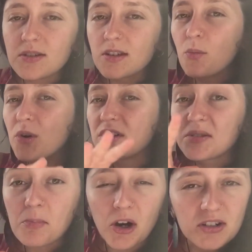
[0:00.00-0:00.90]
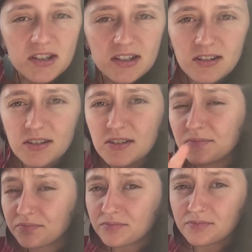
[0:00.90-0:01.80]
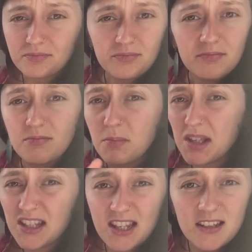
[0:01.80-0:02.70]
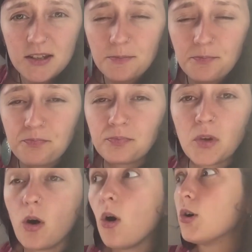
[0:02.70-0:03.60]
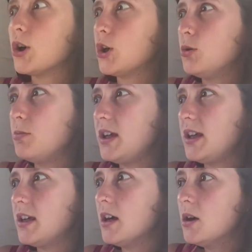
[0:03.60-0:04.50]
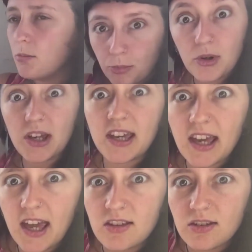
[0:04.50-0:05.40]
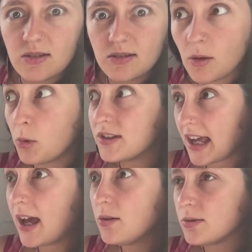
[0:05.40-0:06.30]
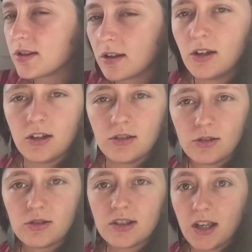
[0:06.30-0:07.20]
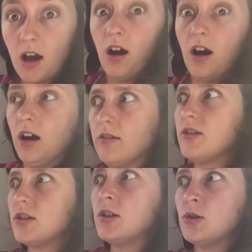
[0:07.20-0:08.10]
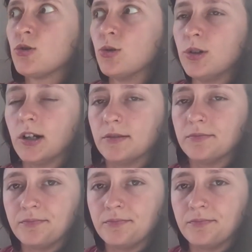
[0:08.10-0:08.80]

someone's personal business, or it could be breaking into someone's house. You could say, oh, There's an intruder.